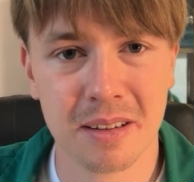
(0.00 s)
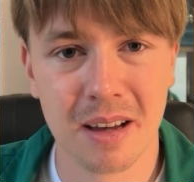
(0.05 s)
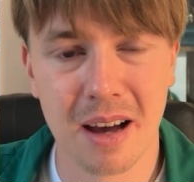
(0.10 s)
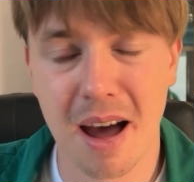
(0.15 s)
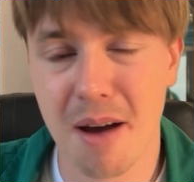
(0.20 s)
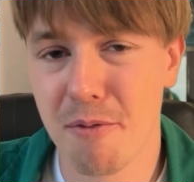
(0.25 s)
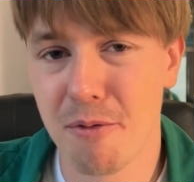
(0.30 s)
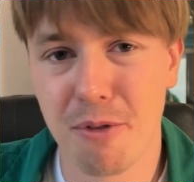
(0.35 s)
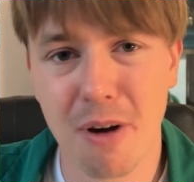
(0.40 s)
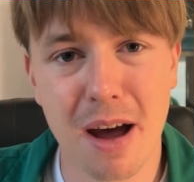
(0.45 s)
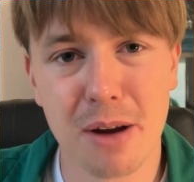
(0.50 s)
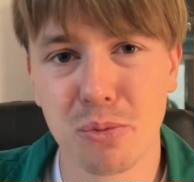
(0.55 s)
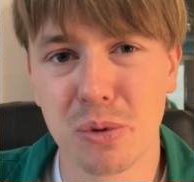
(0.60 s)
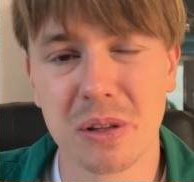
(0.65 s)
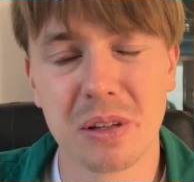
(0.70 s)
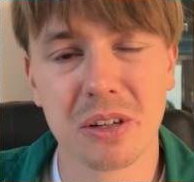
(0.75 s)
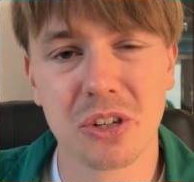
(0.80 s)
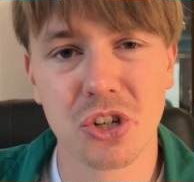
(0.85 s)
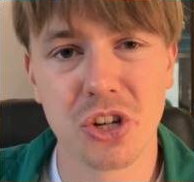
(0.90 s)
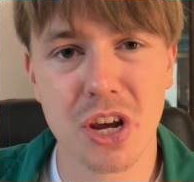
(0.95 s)
I'm fine
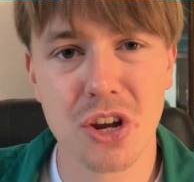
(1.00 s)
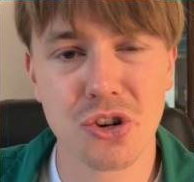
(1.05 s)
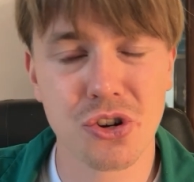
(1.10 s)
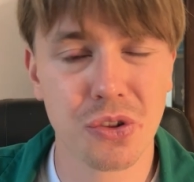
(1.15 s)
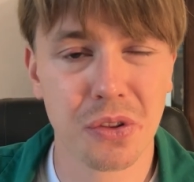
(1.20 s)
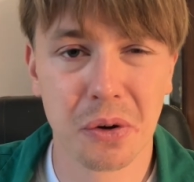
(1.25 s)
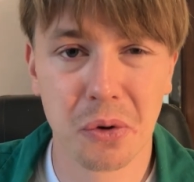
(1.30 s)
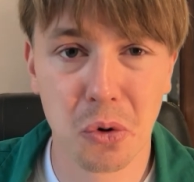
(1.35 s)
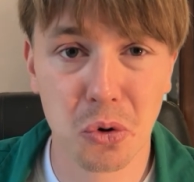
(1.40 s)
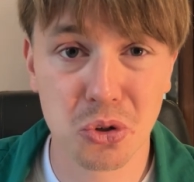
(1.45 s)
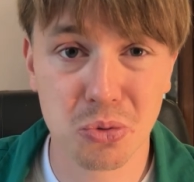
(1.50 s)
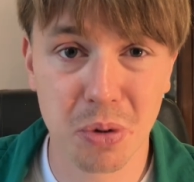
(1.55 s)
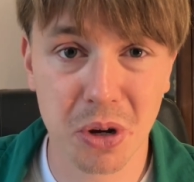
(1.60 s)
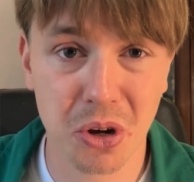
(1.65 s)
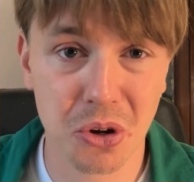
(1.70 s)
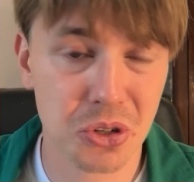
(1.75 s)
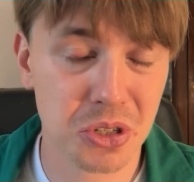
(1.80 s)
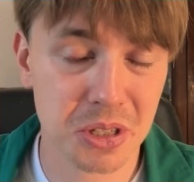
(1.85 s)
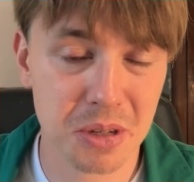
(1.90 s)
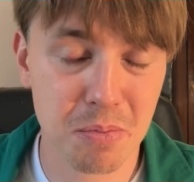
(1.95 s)
with exchanging the rooks
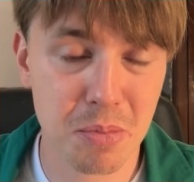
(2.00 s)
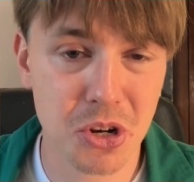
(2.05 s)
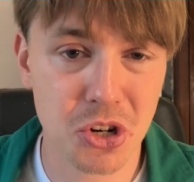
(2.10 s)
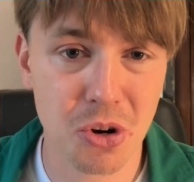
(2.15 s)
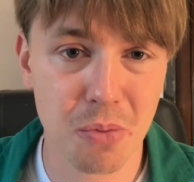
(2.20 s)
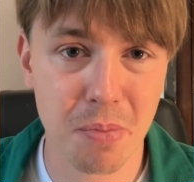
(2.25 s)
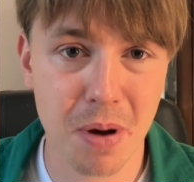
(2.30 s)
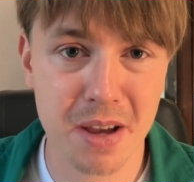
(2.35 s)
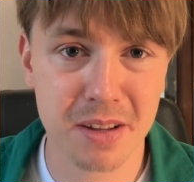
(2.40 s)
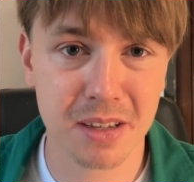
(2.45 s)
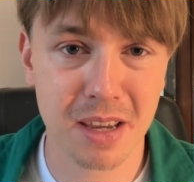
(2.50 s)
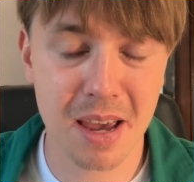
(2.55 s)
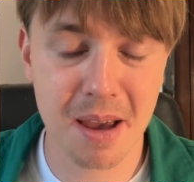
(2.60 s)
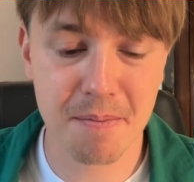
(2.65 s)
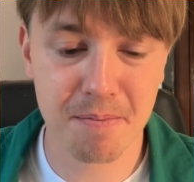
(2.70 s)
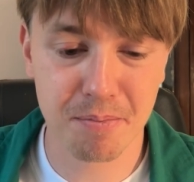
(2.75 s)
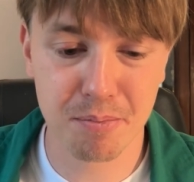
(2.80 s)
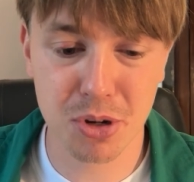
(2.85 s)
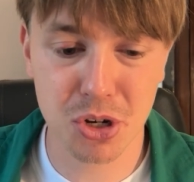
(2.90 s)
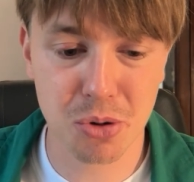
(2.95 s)
because the bishop
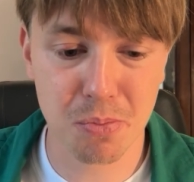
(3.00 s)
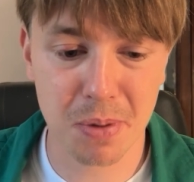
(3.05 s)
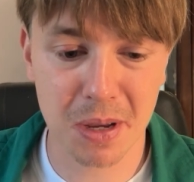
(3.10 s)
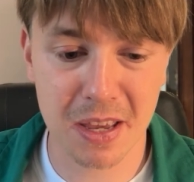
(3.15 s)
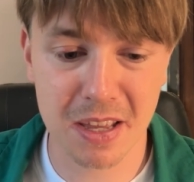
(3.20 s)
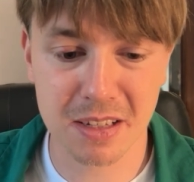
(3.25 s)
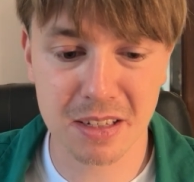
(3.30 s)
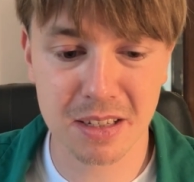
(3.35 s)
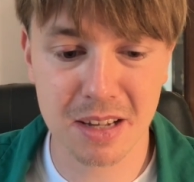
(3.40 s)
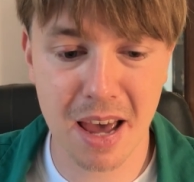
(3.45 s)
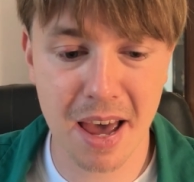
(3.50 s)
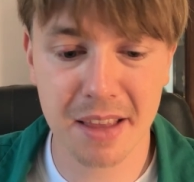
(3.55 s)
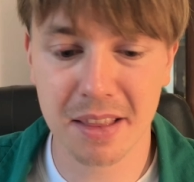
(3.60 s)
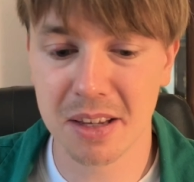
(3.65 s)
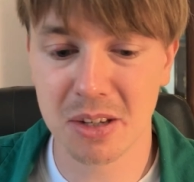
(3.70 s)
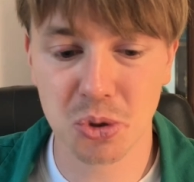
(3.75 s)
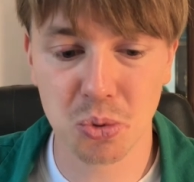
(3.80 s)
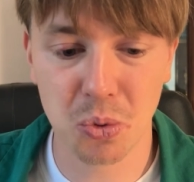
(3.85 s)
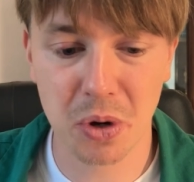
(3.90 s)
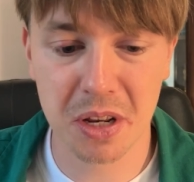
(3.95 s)
endgame, bishop against knight,
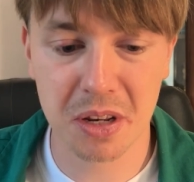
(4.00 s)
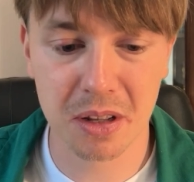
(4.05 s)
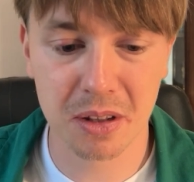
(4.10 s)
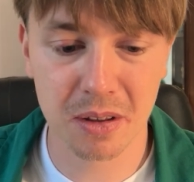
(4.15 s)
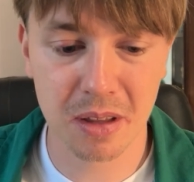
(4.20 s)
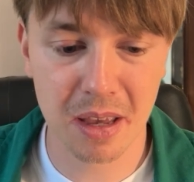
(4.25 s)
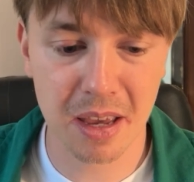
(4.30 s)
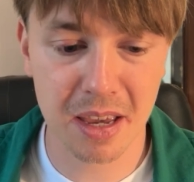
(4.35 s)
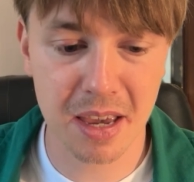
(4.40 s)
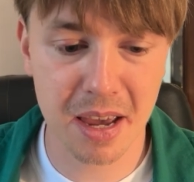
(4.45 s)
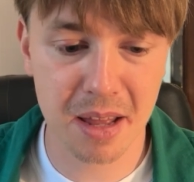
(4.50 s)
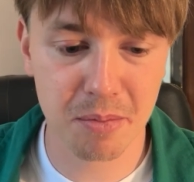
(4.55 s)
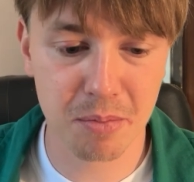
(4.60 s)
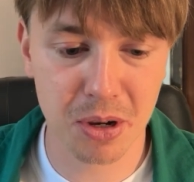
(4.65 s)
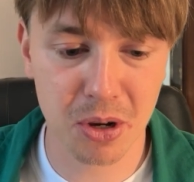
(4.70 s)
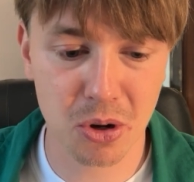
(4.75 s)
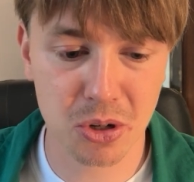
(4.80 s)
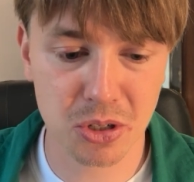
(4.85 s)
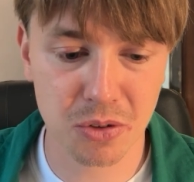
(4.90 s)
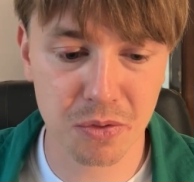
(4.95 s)
is winning again
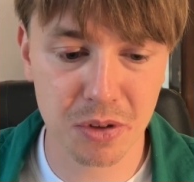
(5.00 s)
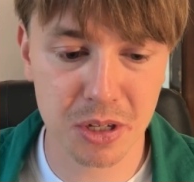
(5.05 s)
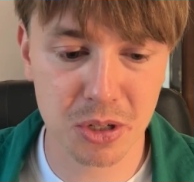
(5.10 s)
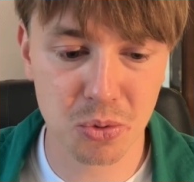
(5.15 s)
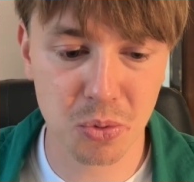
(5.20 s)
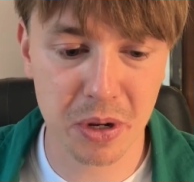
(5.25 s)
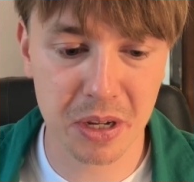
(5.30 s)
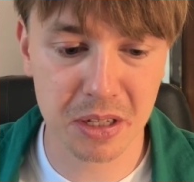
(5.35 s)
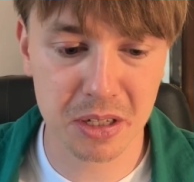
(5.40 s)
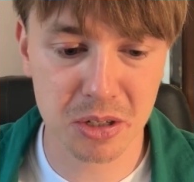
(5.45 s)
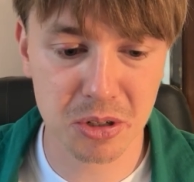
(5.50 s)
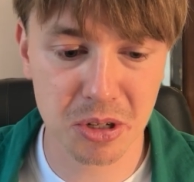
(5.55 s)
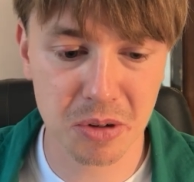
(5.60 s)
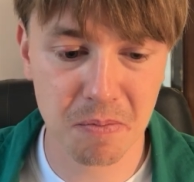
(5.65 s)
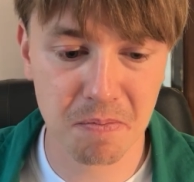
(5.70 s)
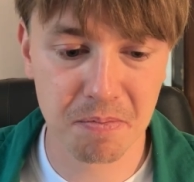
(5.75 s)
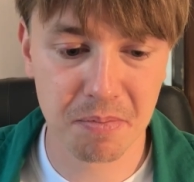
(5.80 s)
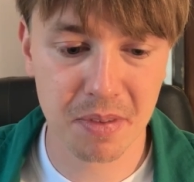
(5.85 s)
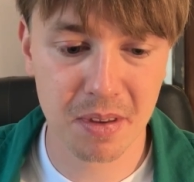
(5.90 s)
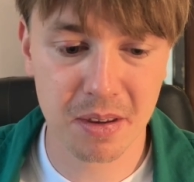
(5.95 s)
because of this weakness.
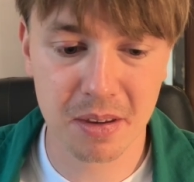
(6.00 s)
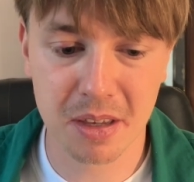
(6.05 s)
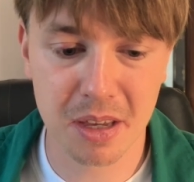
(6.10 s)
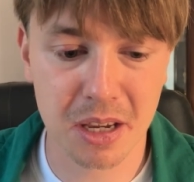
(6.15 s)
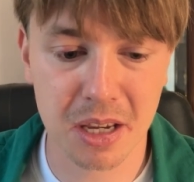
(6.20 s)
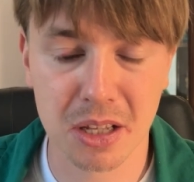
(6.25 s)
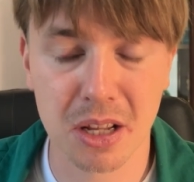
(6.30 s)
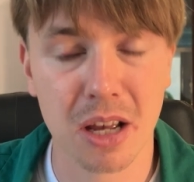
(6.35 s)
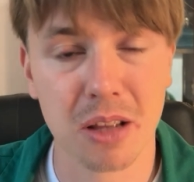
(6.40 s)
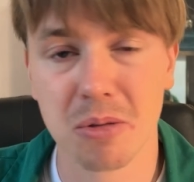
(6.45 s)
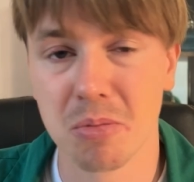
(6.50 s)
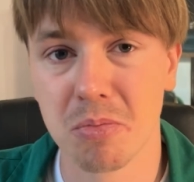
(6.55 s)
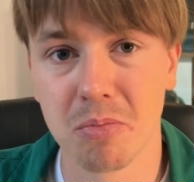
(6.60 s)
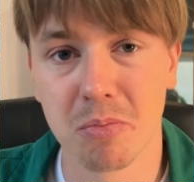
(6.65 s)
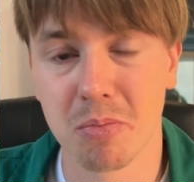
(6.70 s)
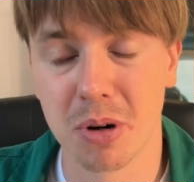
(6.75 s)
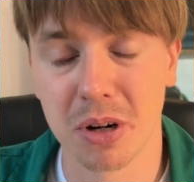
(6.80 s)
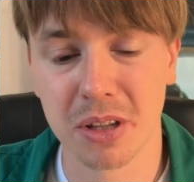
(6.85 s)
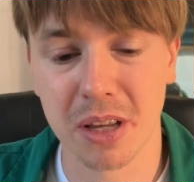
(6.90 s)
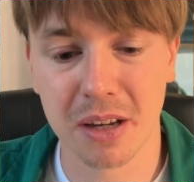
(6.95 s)
He cannot
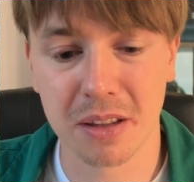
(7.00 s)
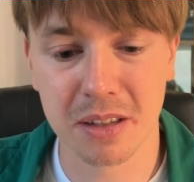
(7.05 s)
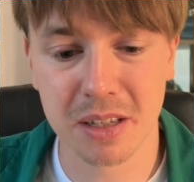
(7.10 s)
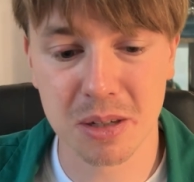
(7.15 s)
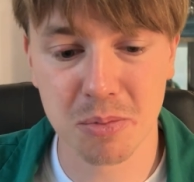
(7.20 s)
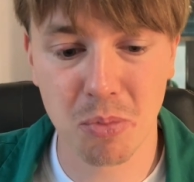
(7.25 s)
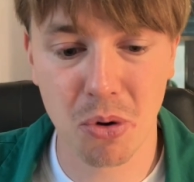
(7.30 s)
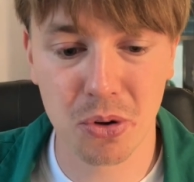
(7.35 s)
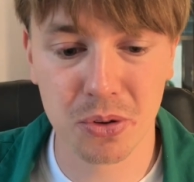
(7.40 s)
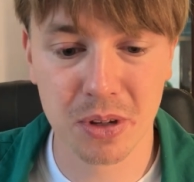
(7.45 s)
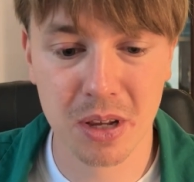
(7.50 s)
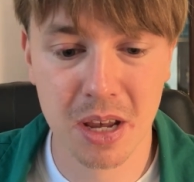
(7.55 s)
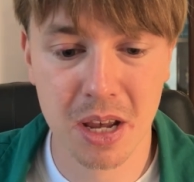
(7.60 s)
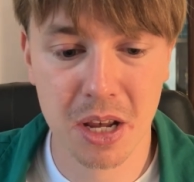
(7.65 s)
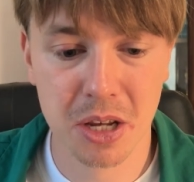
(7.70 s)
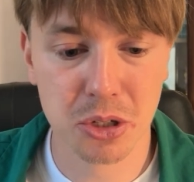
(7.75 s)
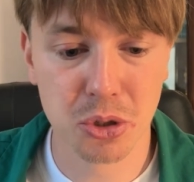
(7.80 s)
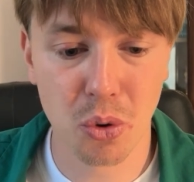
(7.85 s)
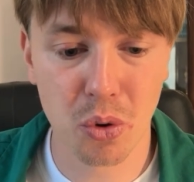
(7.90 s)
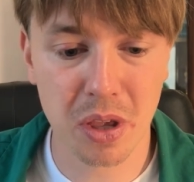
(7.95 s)
protect this pawn.
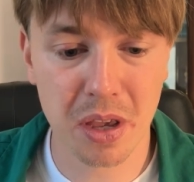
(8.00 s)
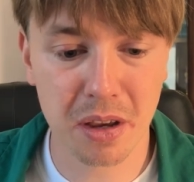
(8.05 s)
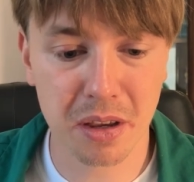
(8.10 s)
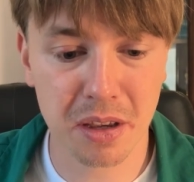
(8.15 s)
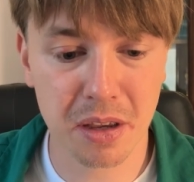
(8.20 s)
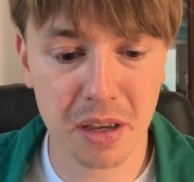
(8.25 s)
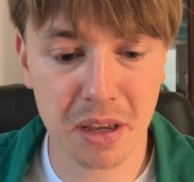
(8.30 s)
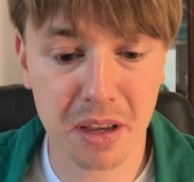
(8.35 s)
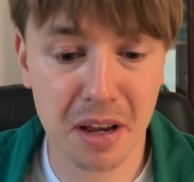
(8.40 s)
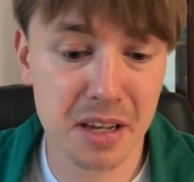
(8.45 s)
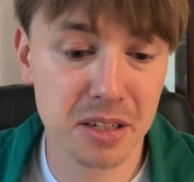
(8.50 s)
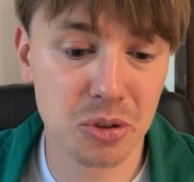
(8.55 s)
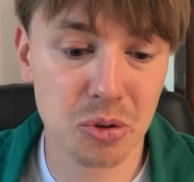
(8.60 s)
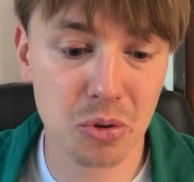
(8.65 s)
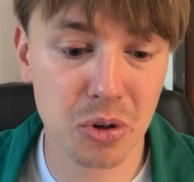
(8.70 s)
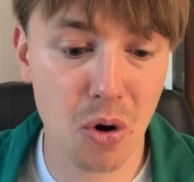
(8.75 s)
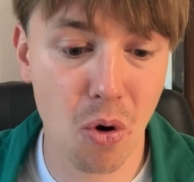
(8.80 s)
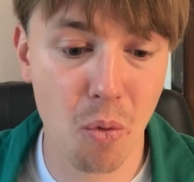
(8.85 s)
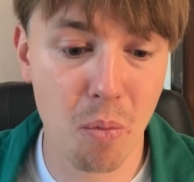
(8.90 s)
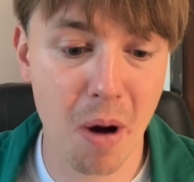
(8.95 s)
So he has to
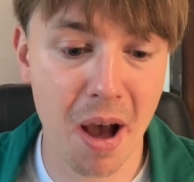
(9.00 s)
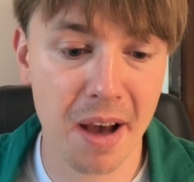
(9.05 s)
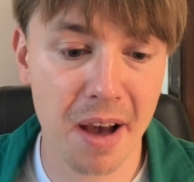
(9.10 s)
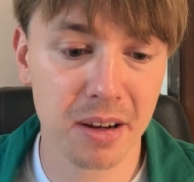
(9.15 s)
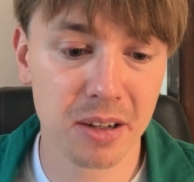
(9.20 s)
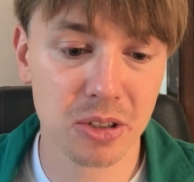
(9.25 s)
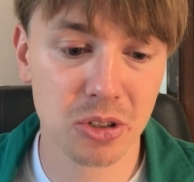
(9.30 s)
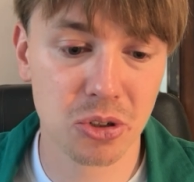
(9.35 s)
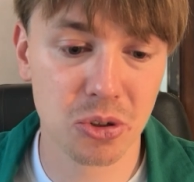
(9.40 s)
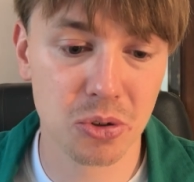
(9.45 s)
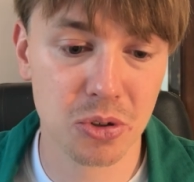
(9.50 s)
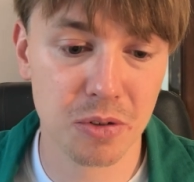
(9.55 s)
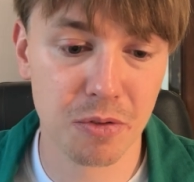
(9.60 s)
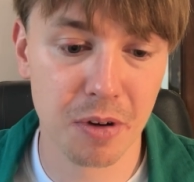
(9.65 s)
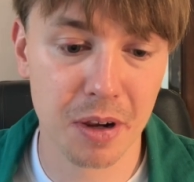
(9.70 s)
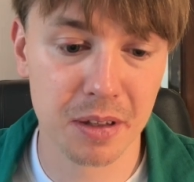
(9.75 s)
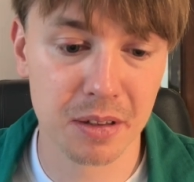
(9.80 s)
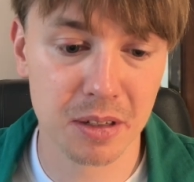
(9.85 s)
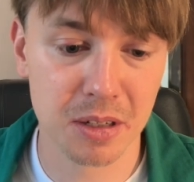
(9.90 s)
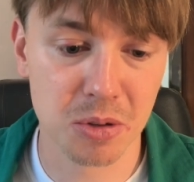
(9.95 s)
go back to
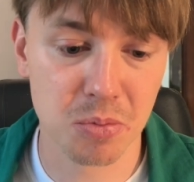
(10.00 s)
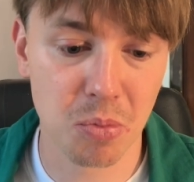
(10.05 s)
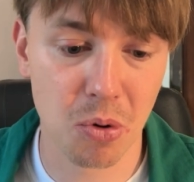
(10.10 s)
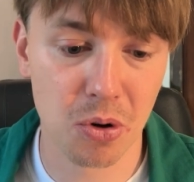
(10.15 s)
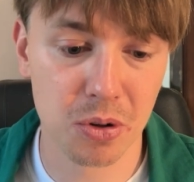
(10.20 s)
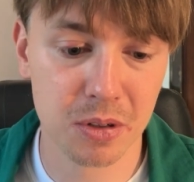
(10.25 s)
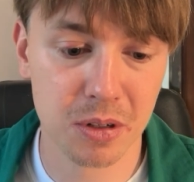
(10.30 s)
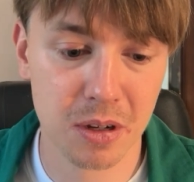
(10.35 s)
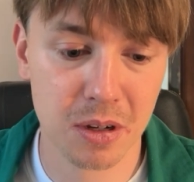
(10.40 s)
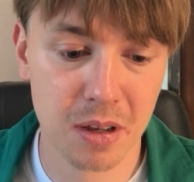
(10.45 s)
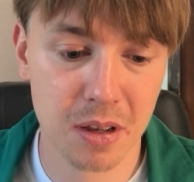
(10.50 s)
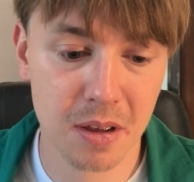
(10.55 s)
defend his pawn.